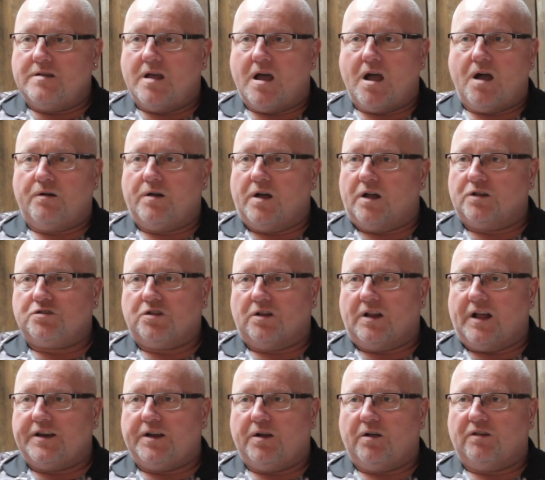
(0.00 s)
No, not at
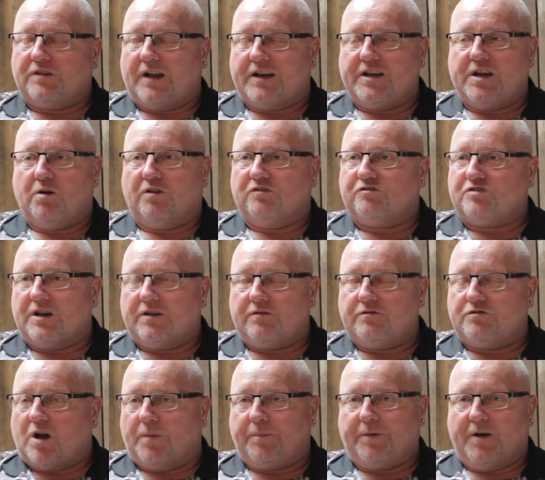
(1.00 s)
all. I knew I was
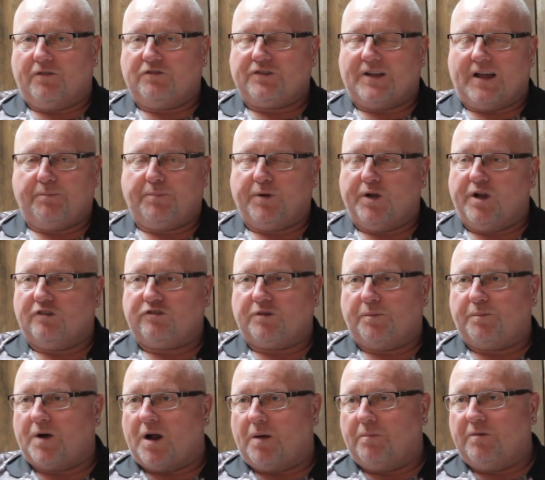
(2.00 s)
dropping. Obviously, I had
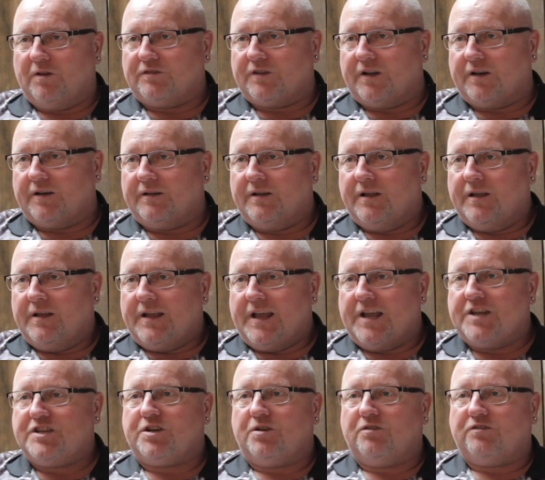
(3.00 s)
personal problems and
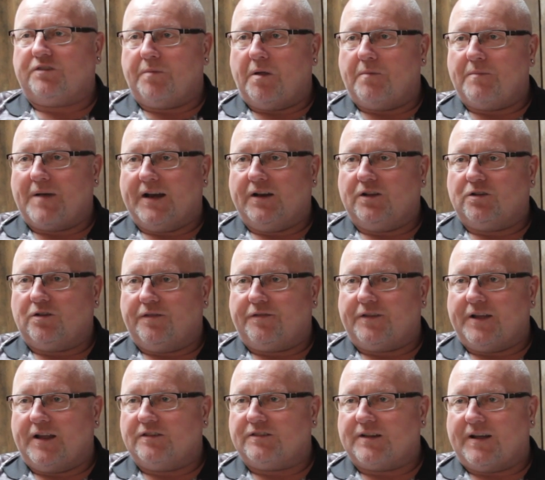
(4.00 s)
issues with my medical
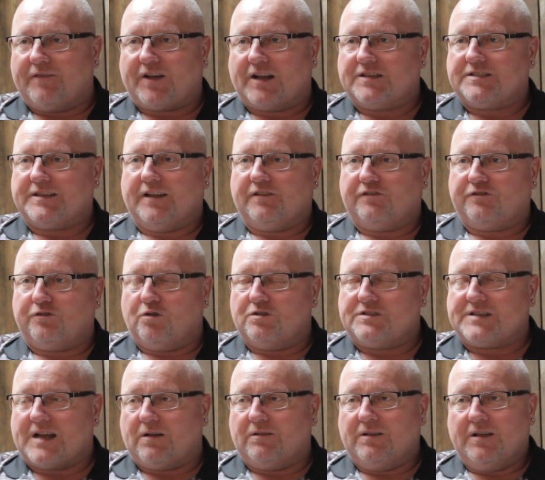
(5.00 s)
things that about to get
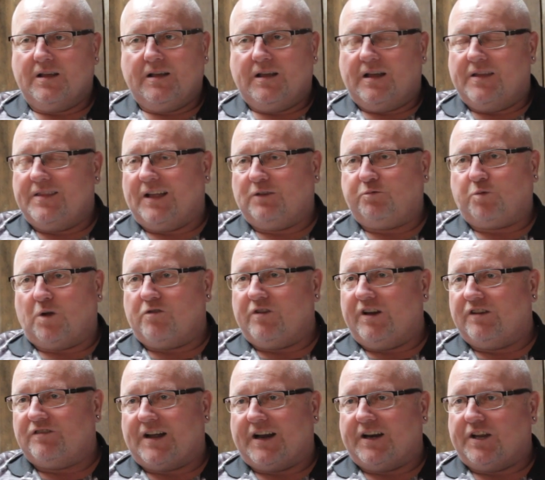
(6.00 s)
sorted out. And that's one
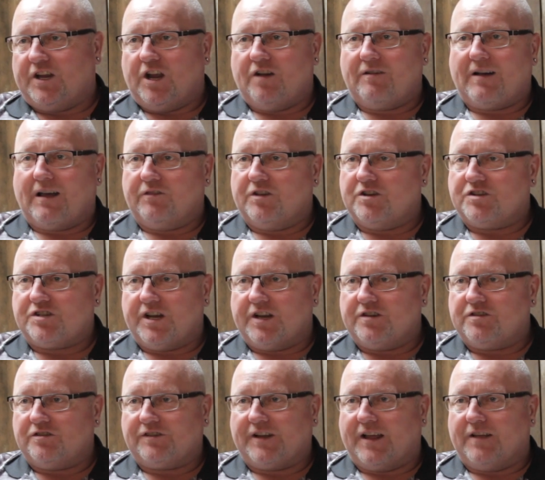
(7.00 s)
reason I had a year out this
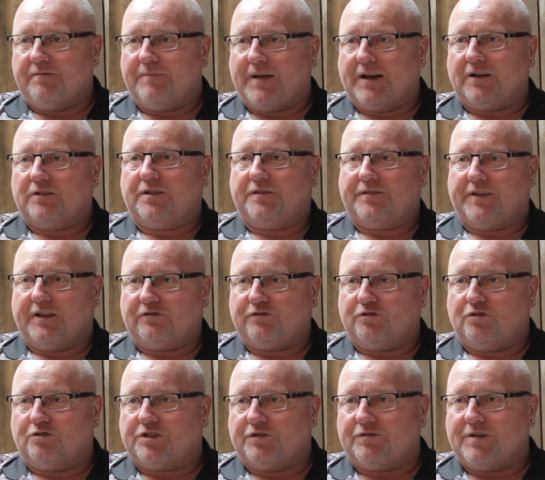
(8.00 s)
year, just to get medical things
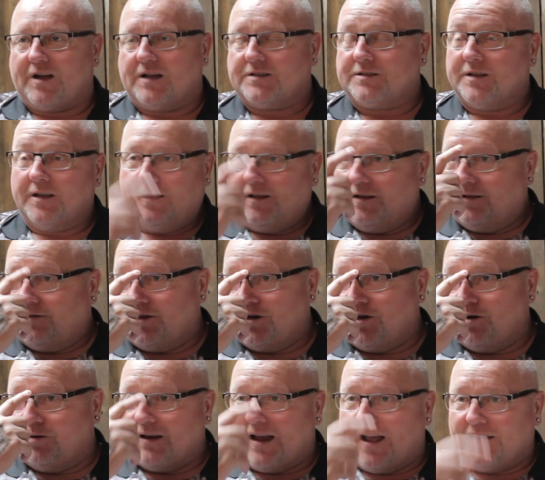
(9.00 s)
sorted out. The
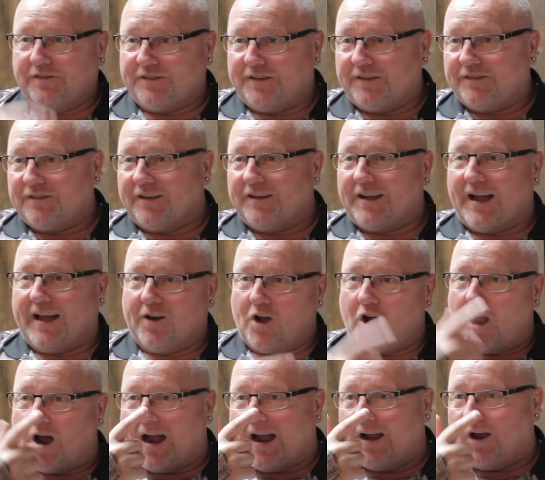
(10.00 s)
new glasses, I had
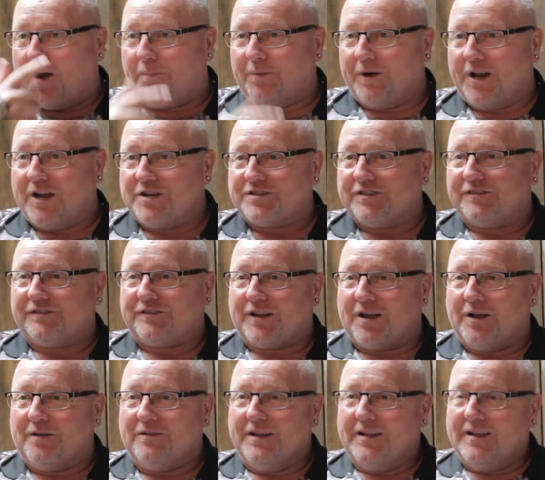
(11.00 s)
all eye operations,
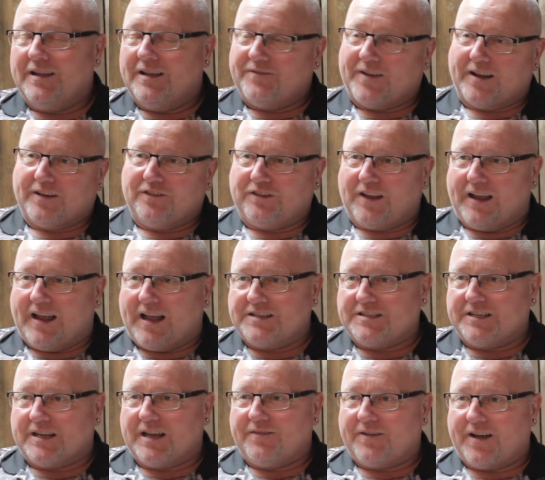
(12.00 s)
so I had
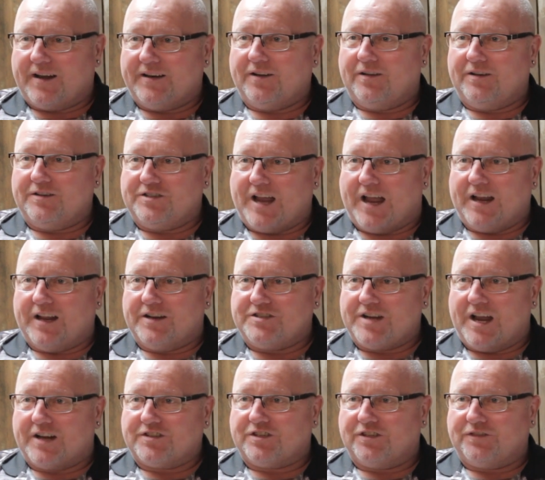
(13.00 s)
sciatica, I've had
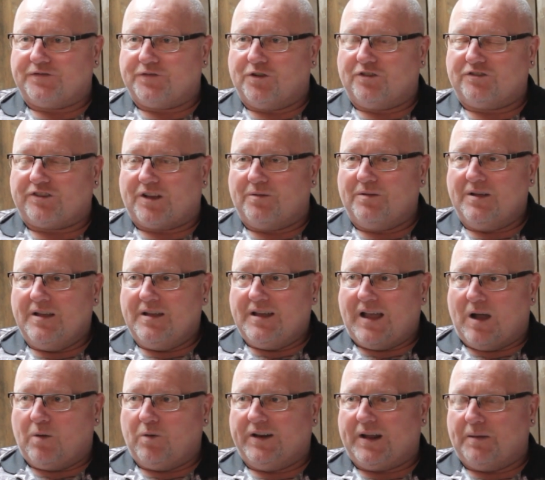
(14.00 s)
injections for. So
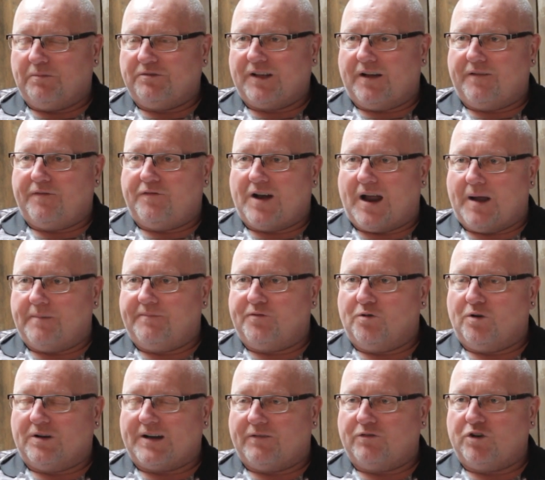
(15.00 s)
I want to get myself right
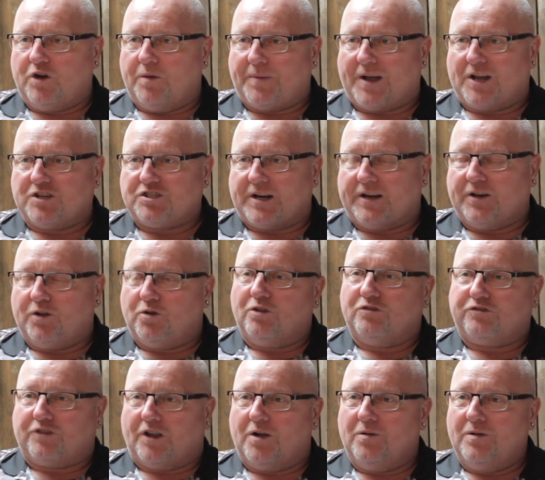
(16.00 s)
before I can have a new batch. And
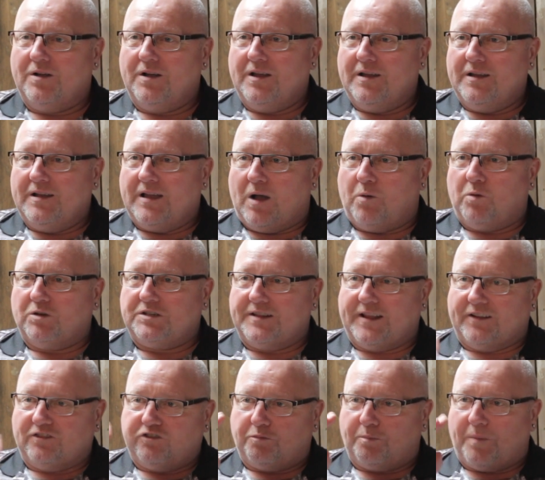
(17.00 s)
also, I wanted
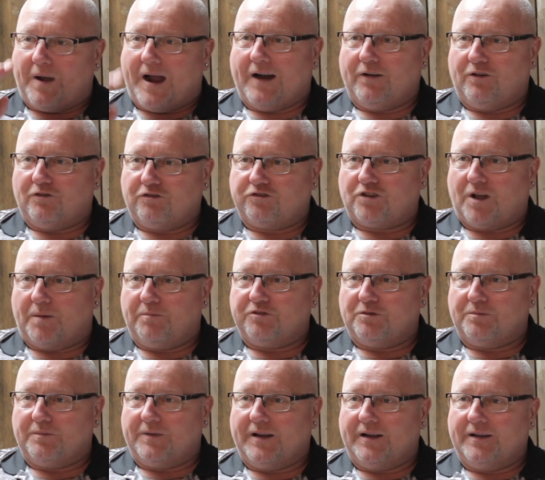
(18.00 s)
that spiral stop
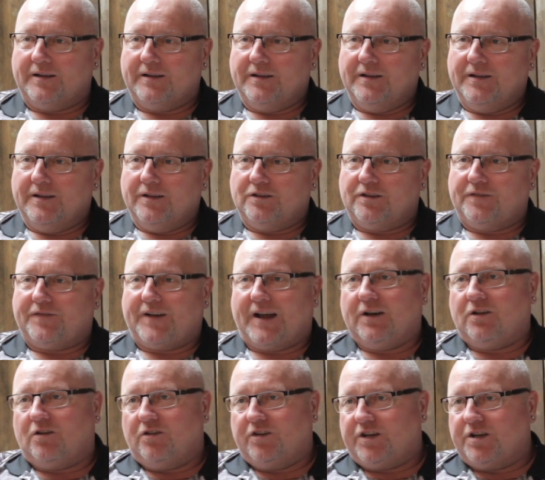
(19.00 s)
somewhere. Because if I
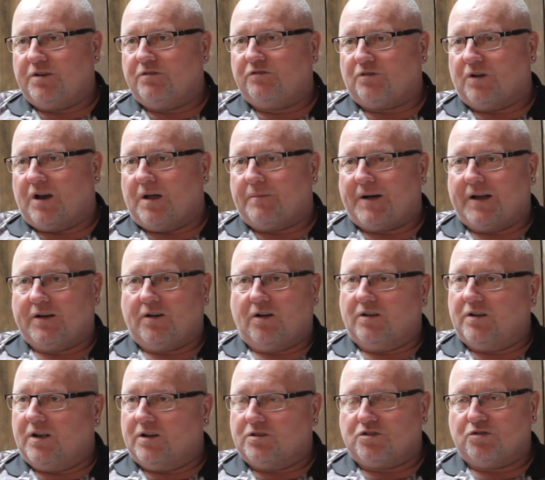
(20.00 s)
had gone Q school, I might
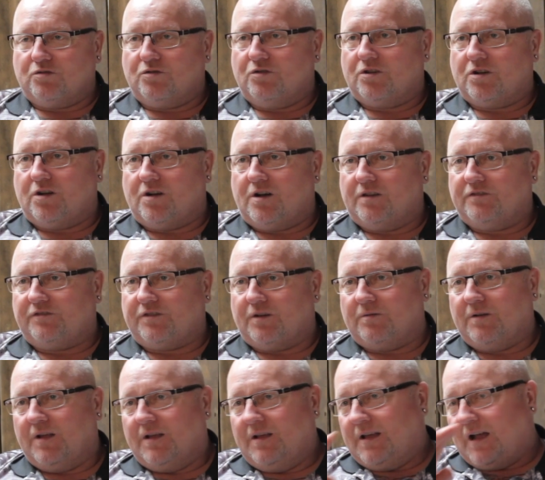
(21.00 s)
not have got a tour card, so
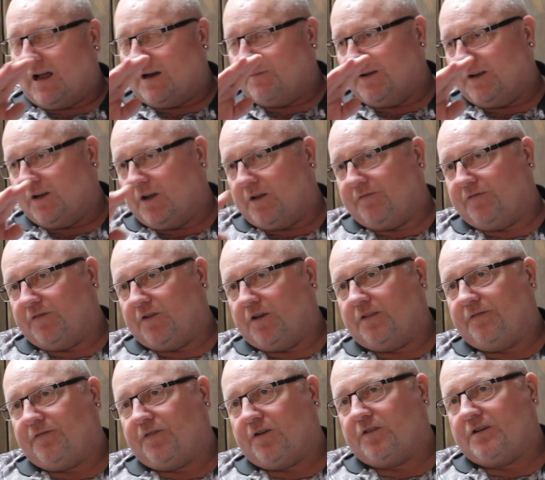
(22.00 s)
I'd have been
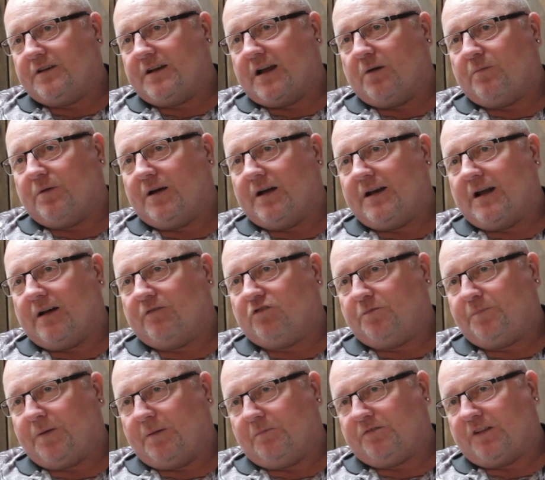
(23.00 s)
getting further down where now I've
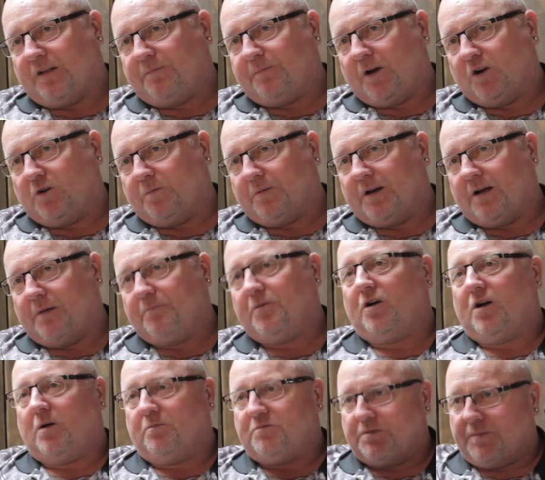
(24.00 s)
just picked myself back up. I'm
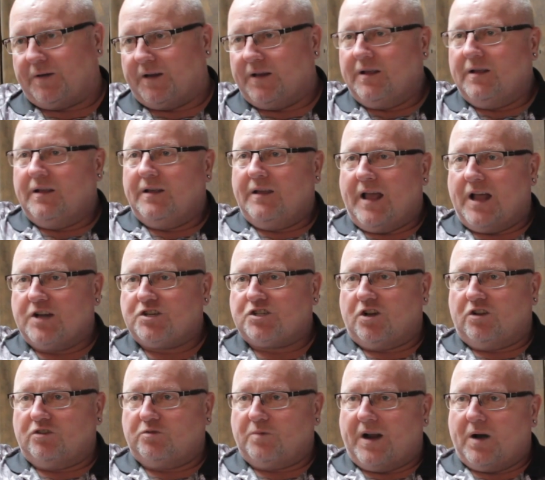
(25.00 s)
not up to the
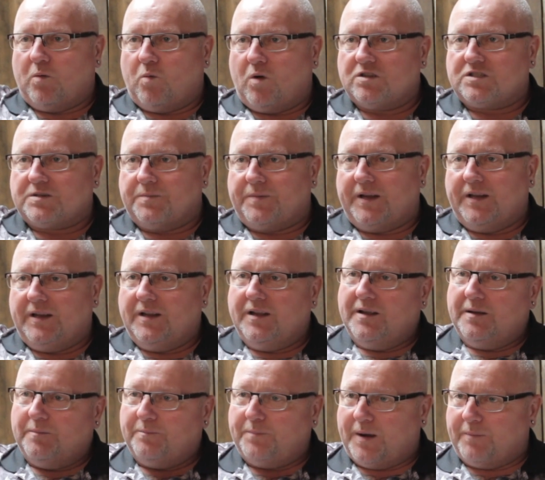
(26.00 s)
echelons where I want to be,
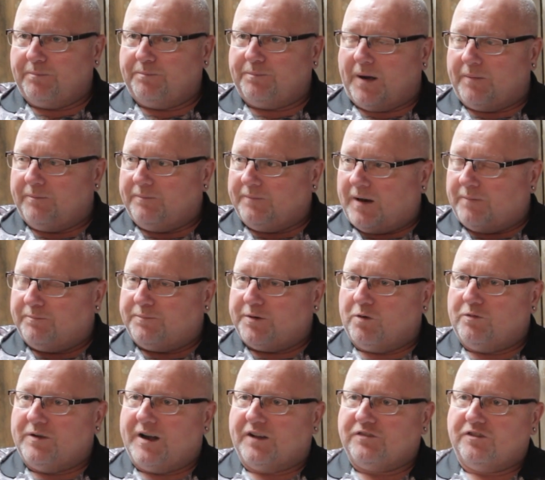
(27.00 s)
but I'm
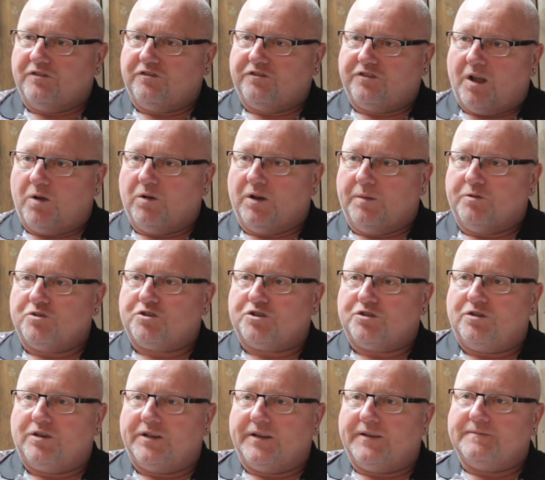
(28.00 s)
progressing slowly but
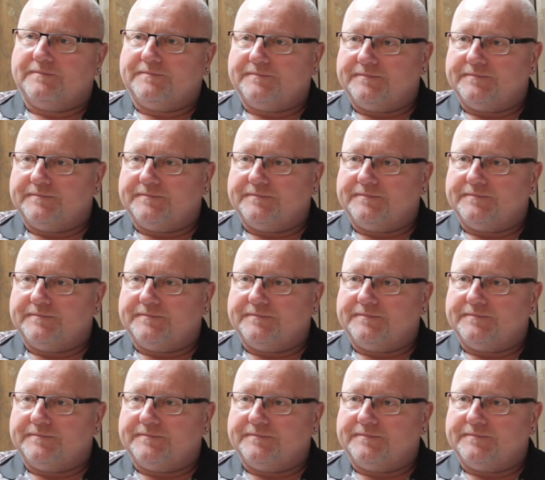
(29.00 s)
surely.